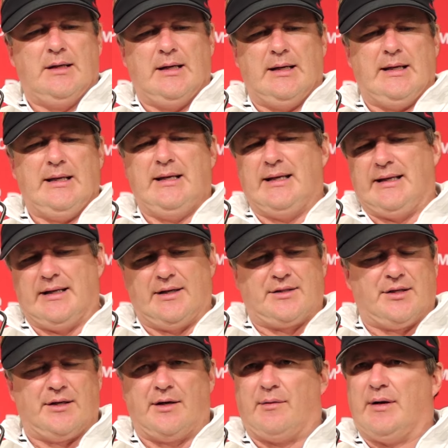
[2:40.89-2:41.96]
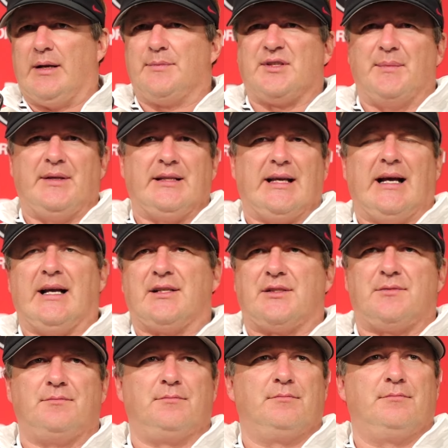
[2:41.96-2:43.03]
And he didn't get a ton of reps. I mean, the
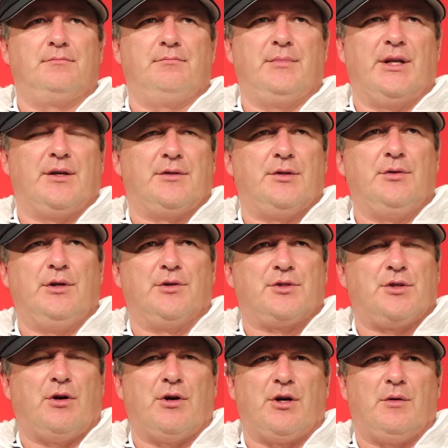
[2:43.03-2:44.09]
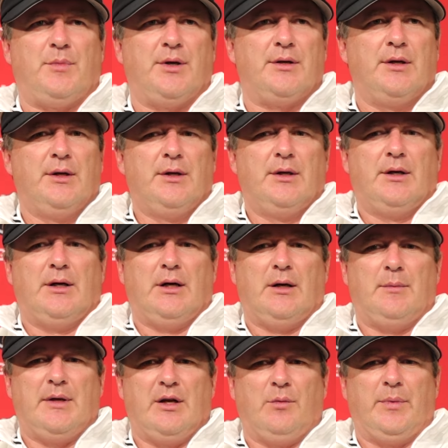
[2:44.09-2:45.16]
guy's been a two-year starter, but
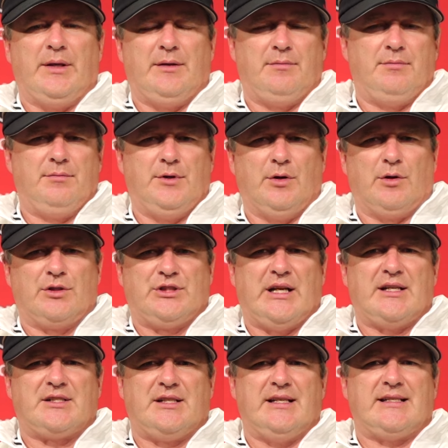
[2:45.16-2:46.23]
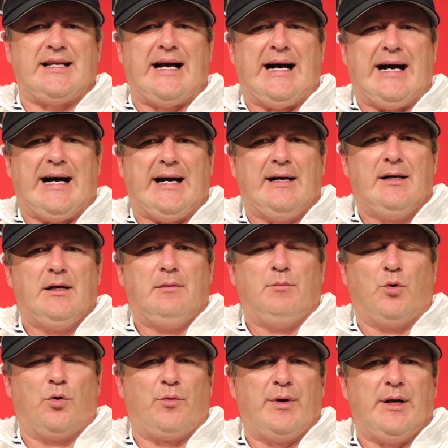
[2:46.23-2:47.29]
it'll be, you know, a chance to get Ty
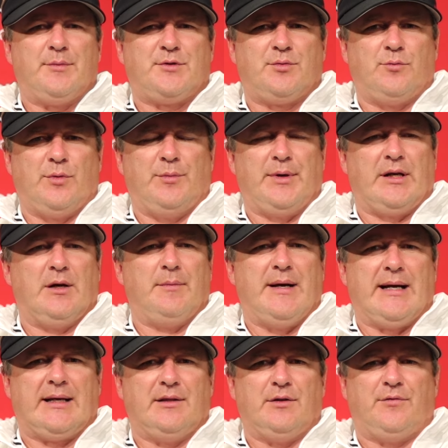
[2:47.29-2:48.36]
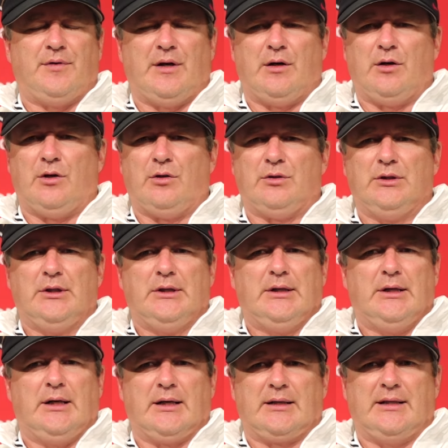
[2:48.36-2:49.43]
more reps when we come back in the fall,
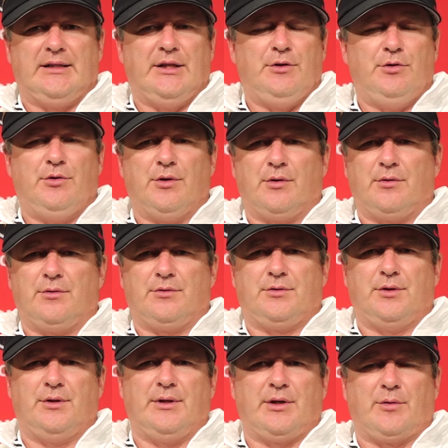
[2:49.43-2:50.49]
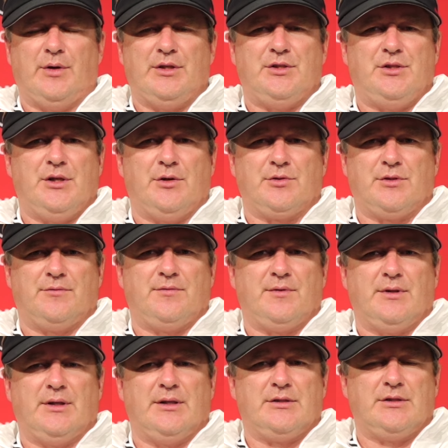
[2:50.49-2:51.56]
continue to increase Joseph
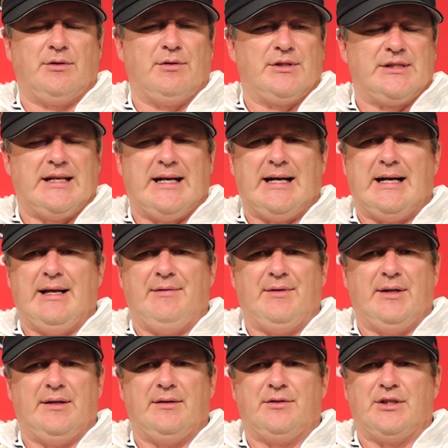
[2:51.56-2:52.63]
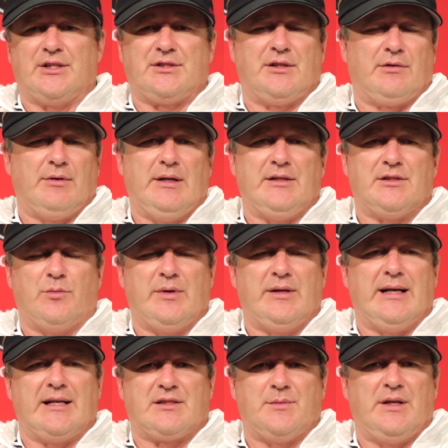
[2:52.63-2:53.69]
Jonah Jai and then Justin Green. So we
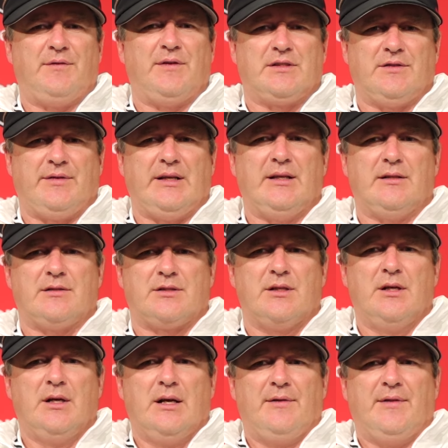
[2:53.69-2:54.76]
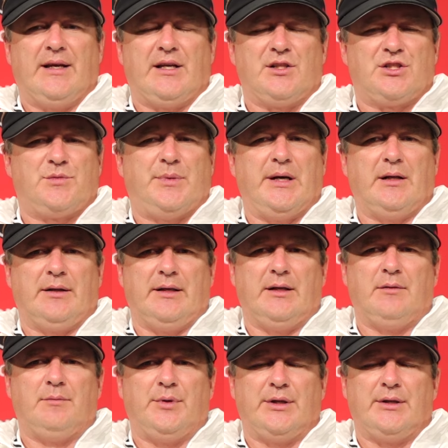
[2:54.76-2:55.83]
got some defensive ends that can spell
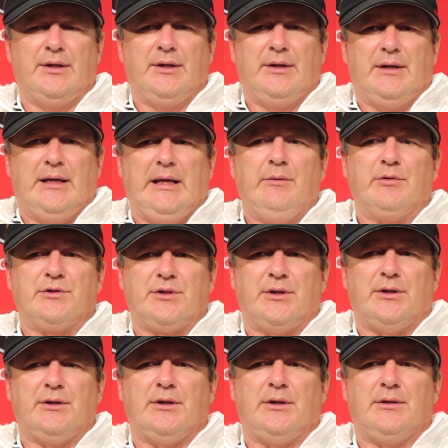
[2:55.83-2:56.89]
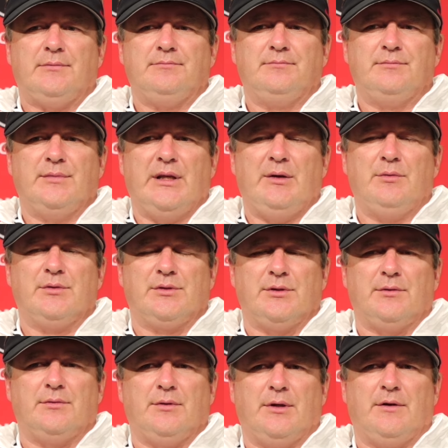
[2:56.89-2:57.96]
him, but he was
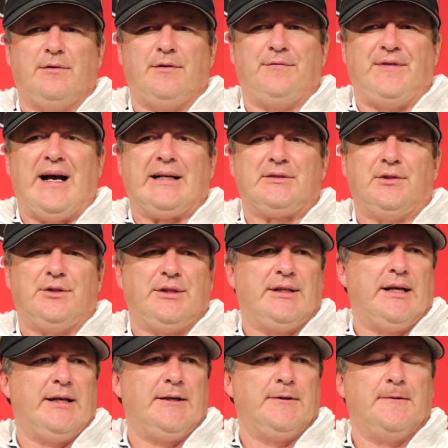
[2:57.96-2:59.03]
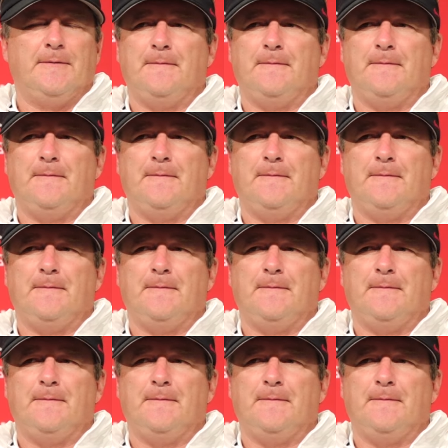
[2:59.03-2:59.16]
a factor today.